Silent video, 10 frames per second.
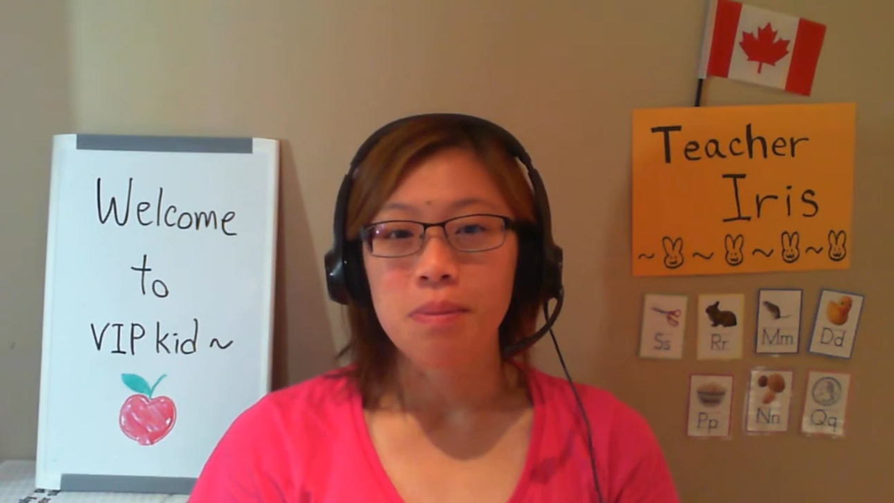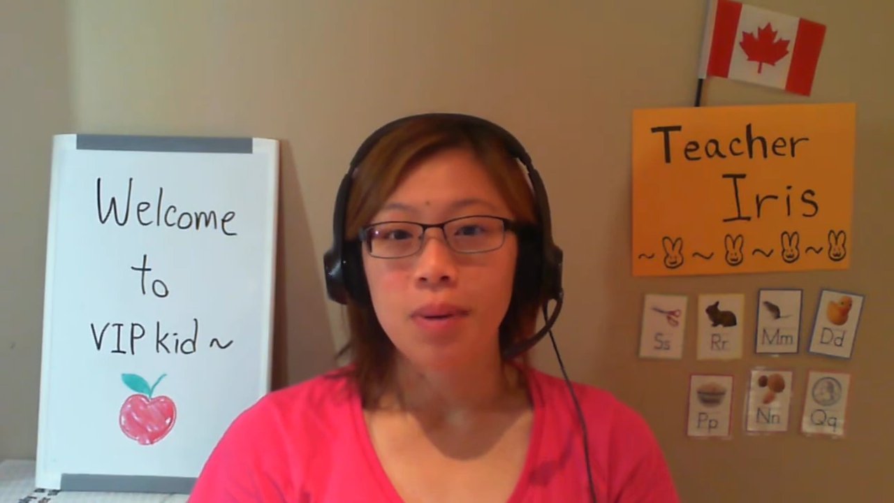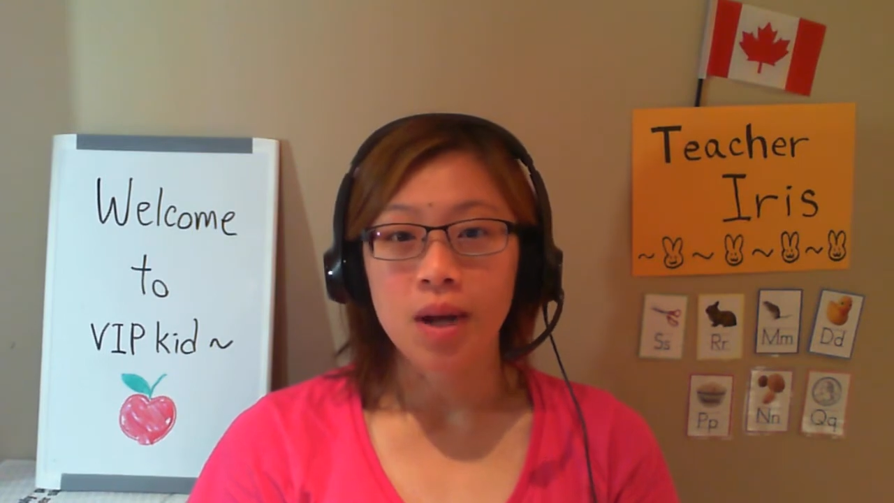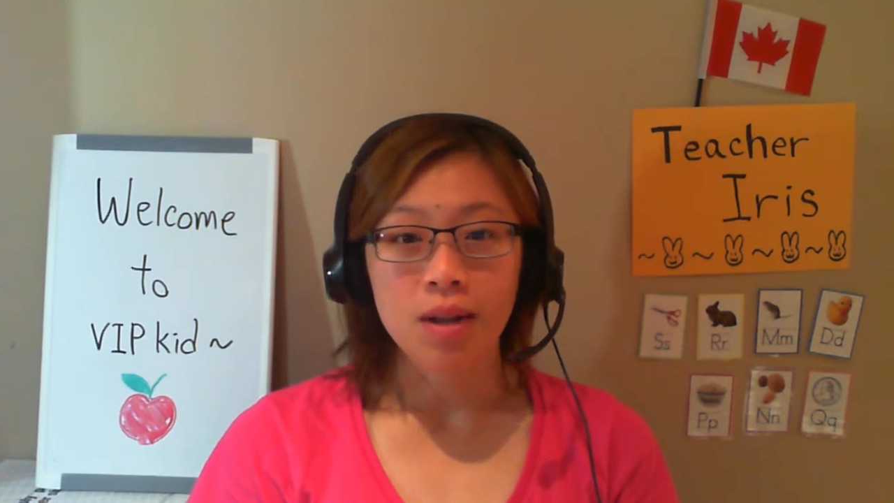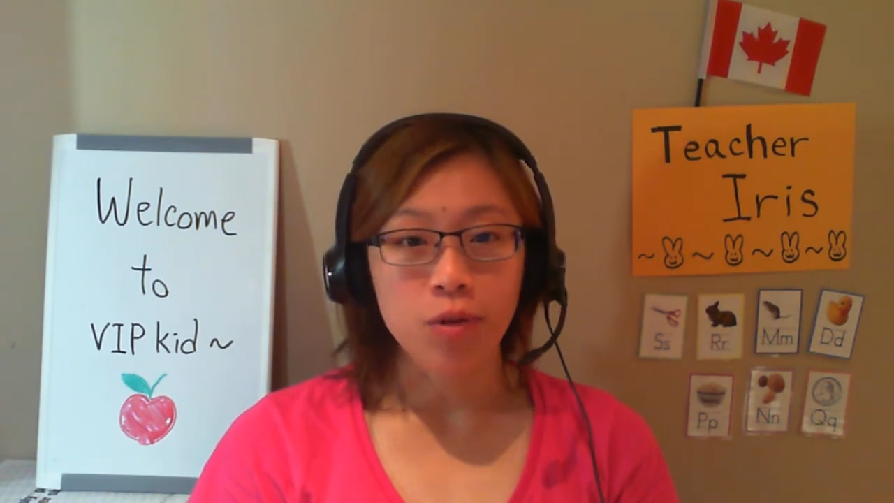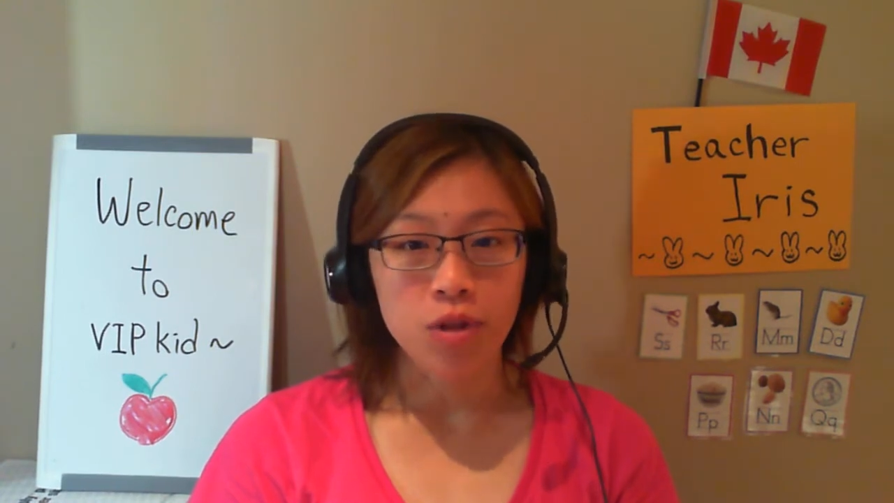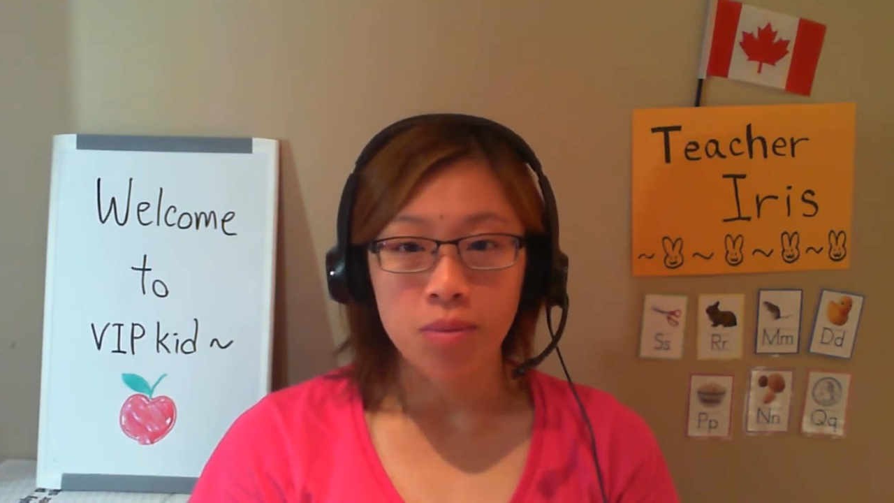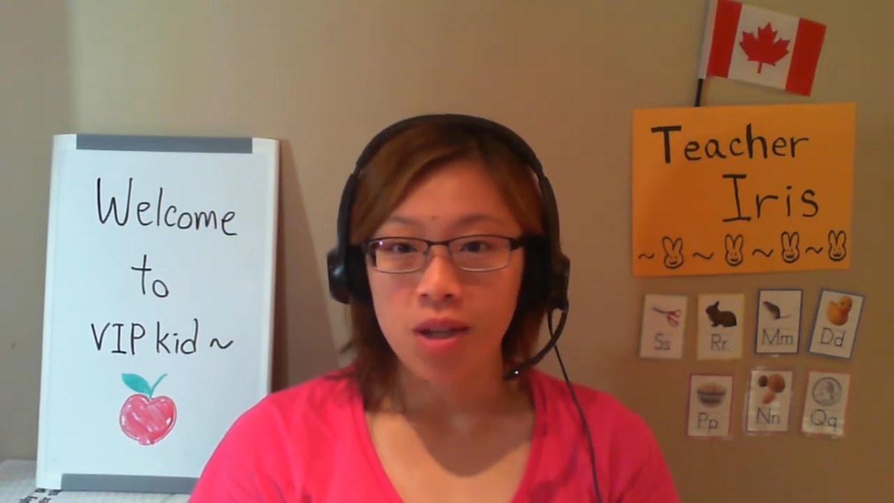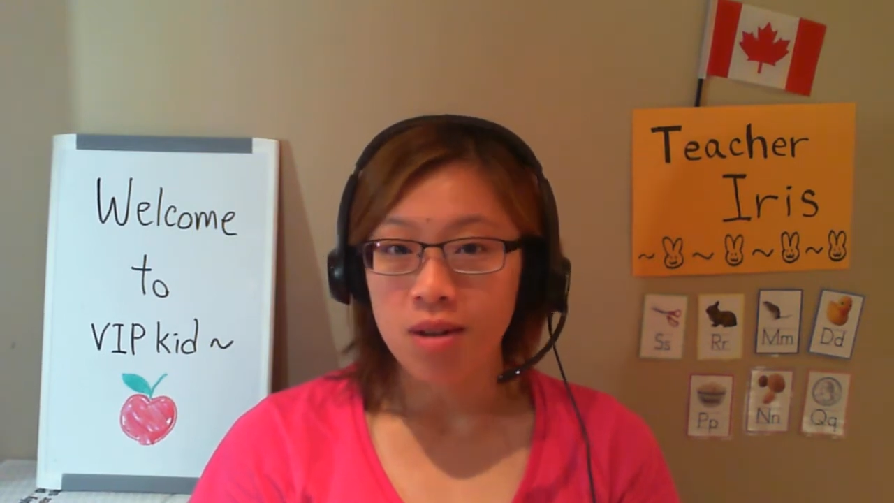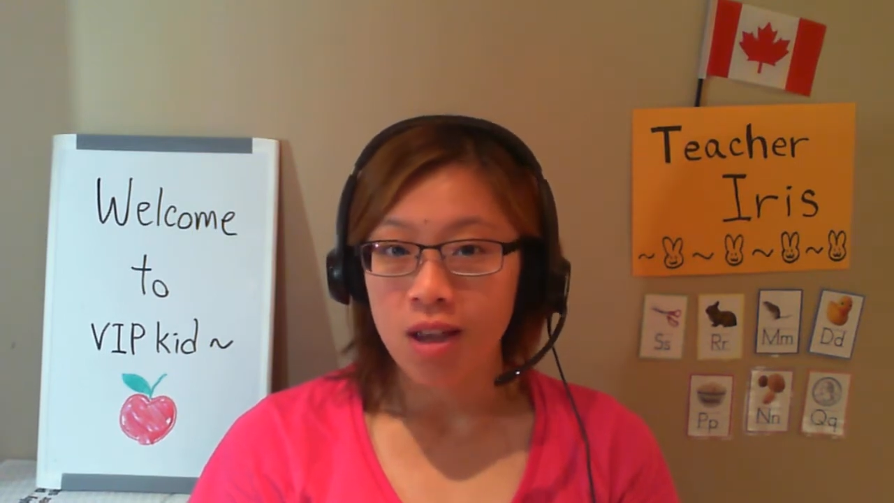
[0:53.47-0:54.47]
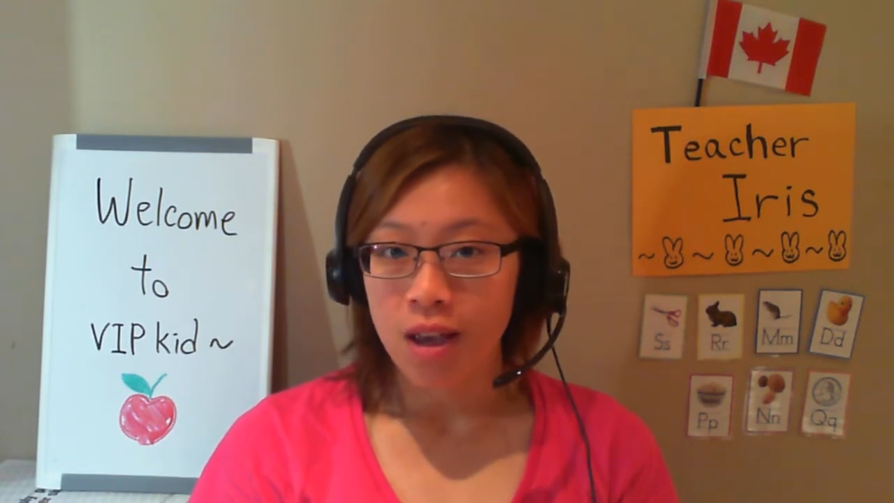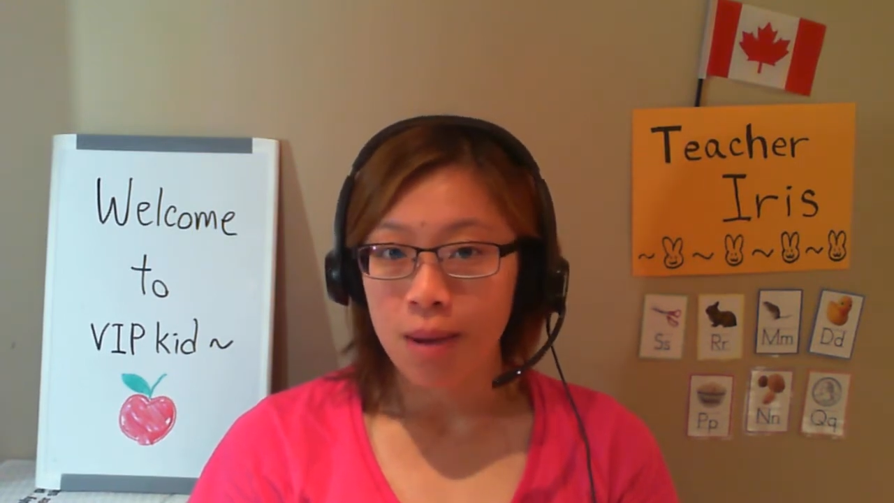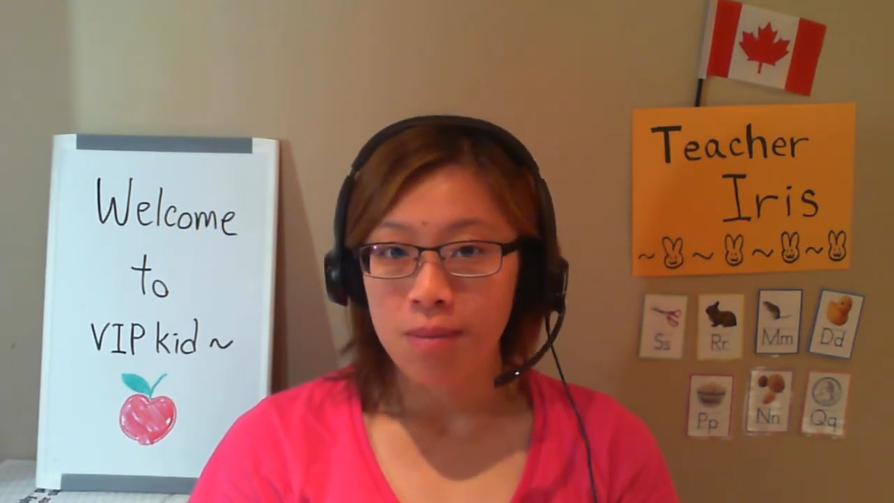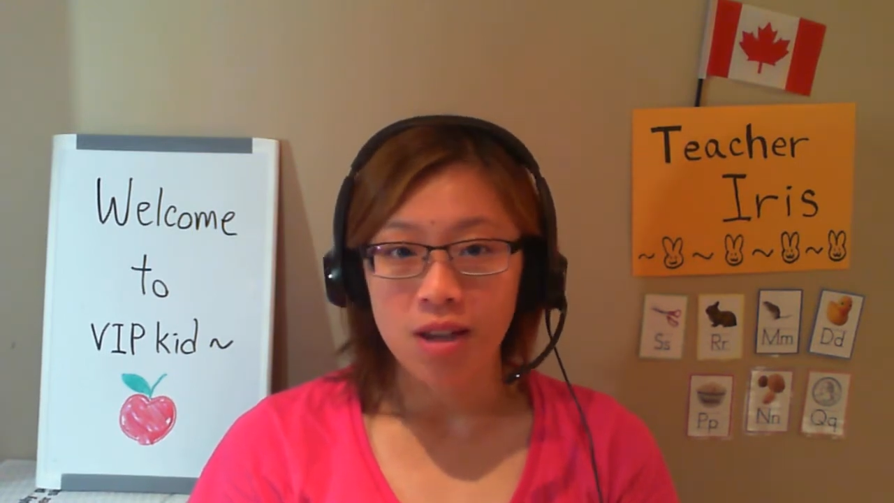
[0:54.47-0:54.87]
but with the ManyCamp,